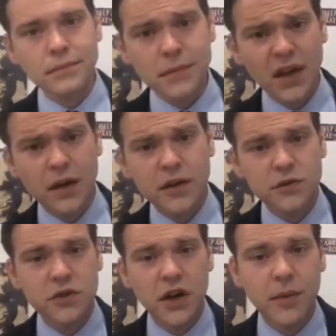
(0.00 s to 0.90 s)
because
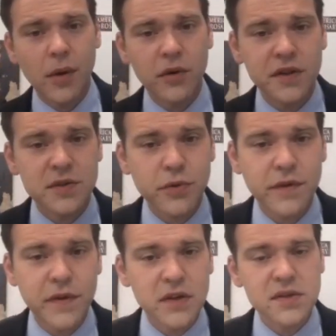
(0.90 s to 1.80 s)
we're talking about one of these
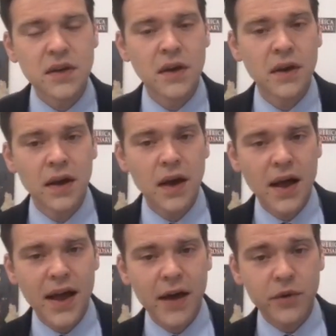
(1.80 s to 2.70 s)
briefings,
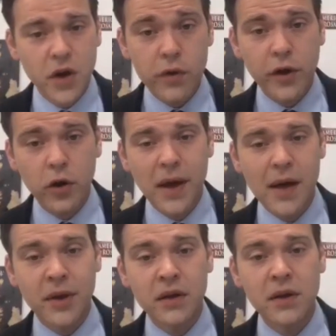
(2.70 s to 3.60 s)
and we know that
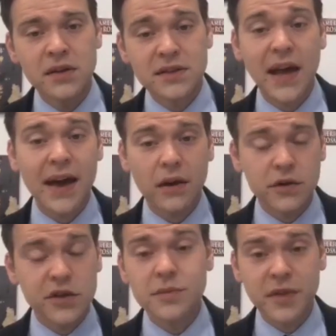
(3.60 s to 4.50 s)

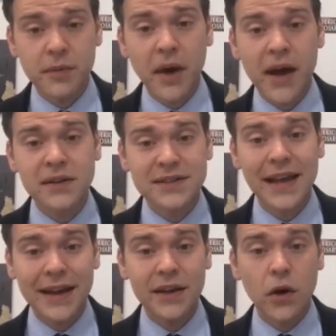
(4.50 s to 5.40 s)
that Biden
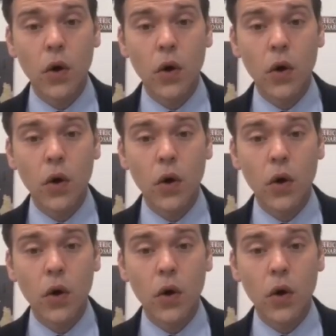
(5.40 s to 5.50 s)
sat in